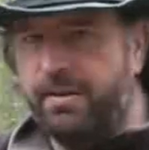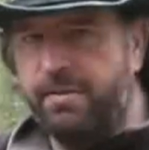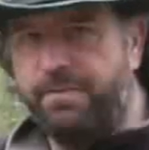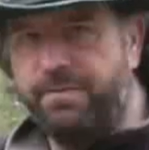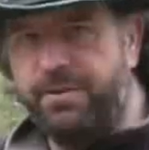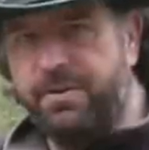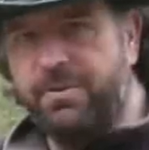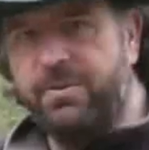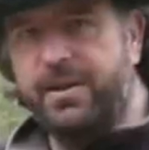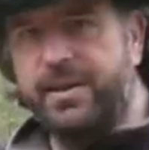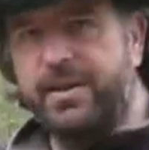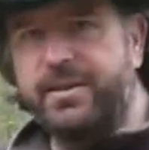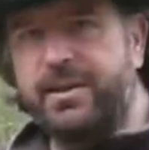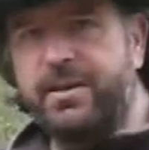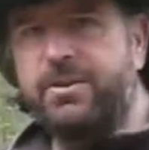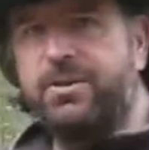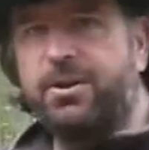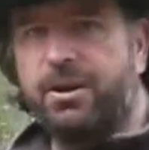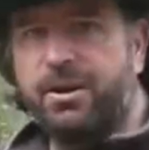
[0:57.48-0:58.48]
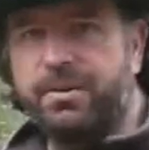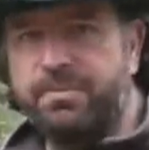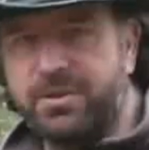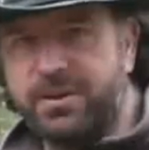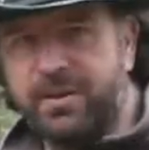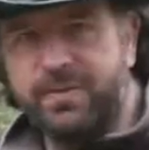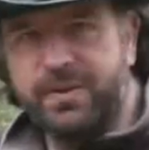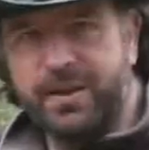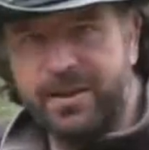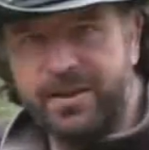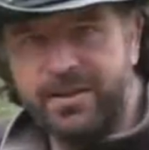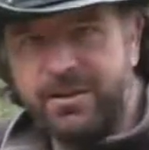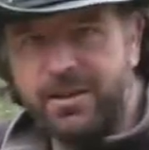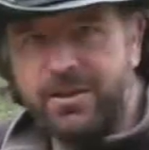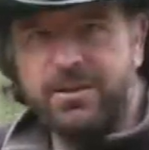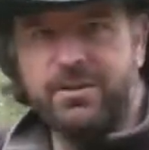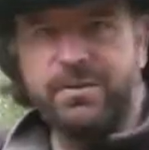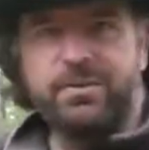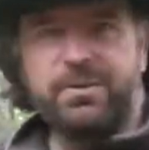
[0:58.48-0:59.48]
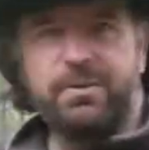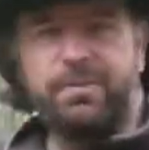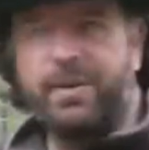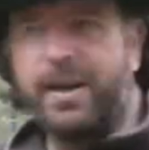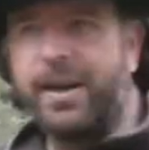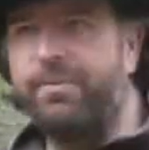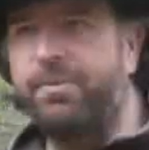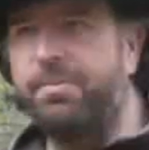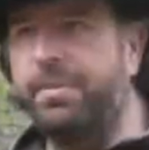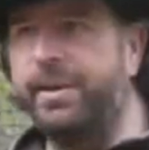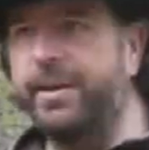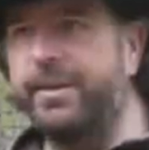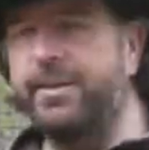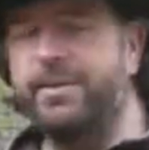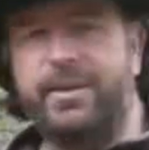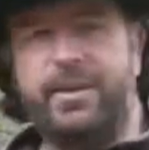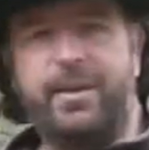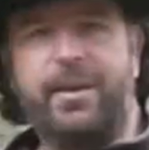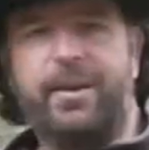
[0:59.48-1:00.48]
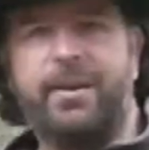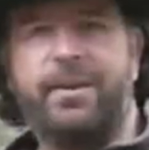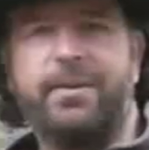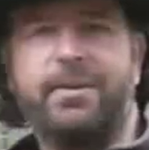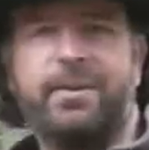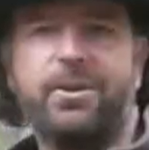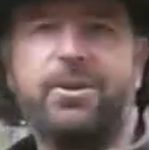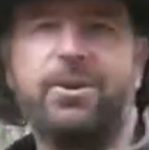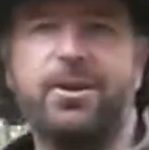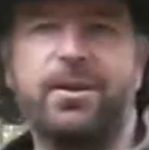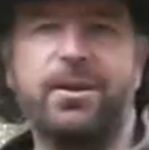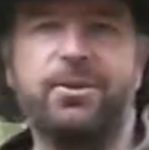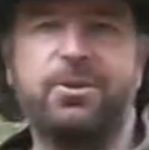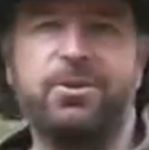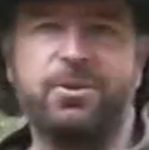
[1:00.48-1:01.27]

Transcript: view this in terms of the C's of survivability, the cutting